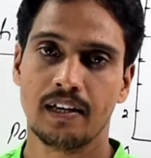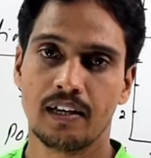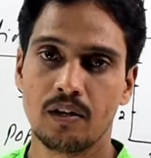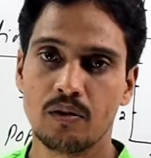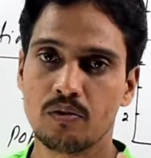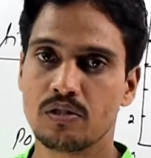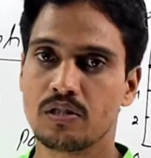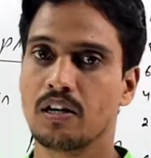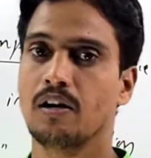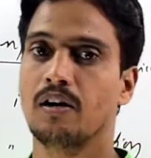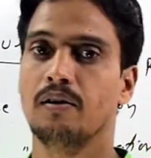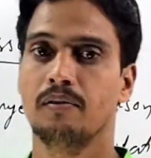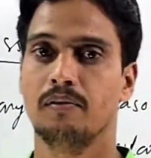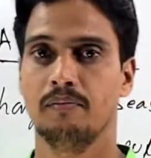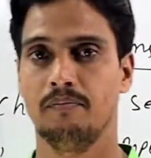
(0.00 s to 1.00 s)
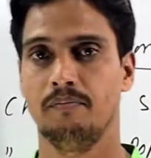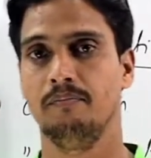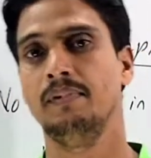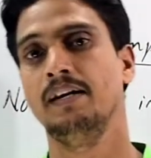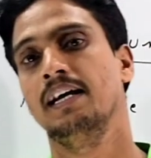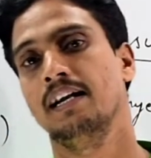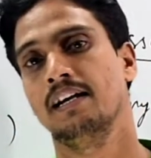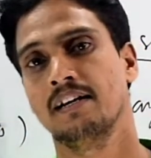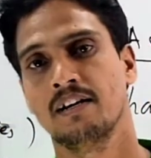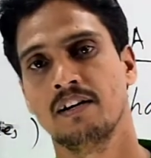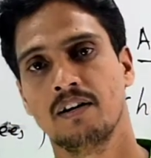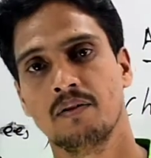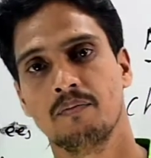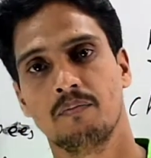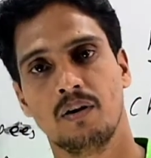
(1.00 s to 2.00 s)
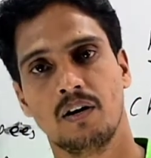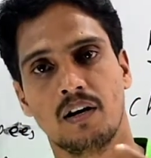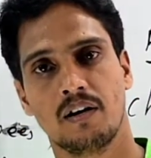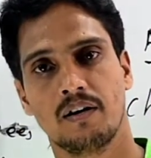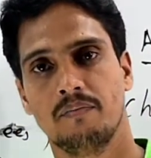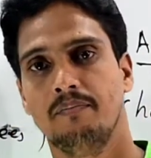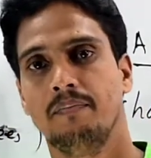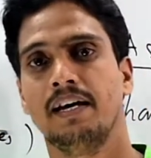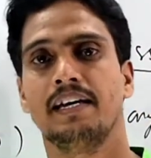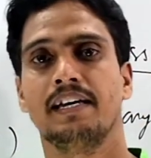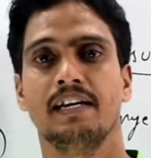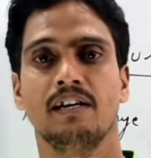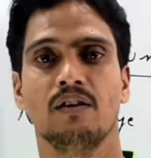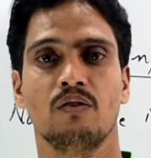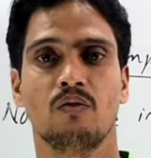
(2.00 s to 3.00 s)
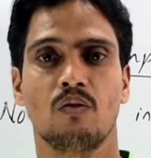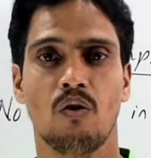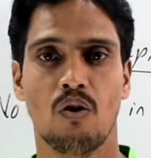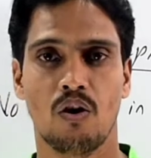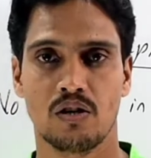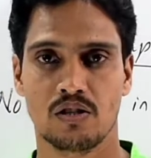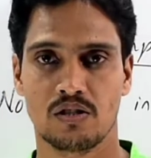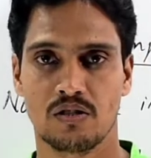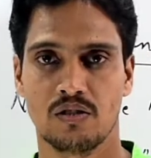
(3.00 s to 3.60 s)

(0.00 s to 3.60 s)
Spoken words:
use the milk for making curds,